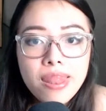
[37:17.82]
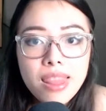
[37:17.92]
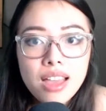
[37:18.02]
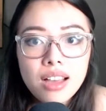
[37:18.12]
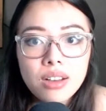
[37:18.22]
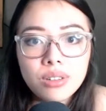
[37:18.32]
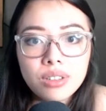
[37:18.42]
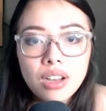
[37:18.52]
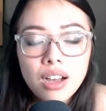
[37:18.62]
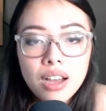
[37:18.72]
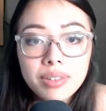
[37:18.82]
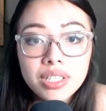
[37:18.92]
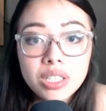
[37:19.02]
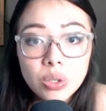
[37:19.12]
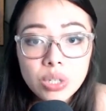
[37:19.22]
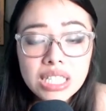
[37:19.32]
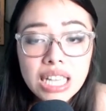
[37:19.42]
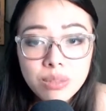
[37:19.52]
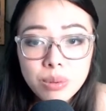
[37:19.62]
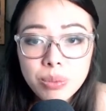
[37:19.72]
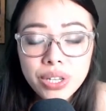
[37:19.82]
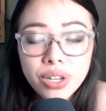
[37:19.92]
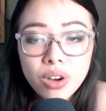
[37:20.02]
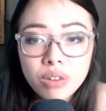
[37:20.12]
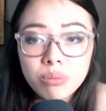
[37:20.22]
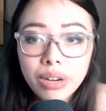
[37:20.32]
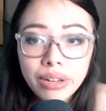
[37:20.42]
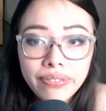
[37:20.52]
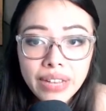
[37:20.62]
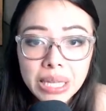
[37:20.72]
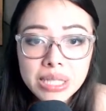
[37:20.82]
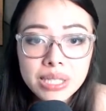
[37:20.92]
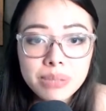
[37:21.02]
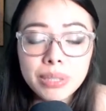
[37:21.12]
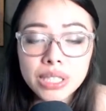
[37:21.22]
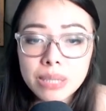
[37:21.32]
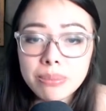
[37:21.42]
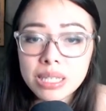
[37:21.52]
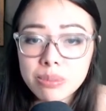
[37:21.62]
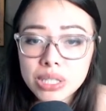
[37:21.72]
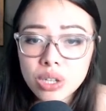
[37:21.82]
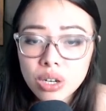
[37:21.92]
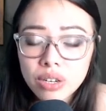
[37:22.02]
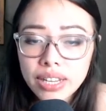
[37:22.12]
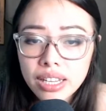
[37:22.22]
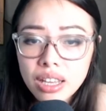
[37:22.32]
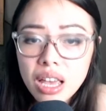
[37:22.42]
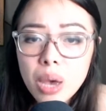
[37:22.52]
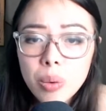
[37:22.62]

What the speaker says: Oh God. Dolores has been putting on a brave face, but she must be starving.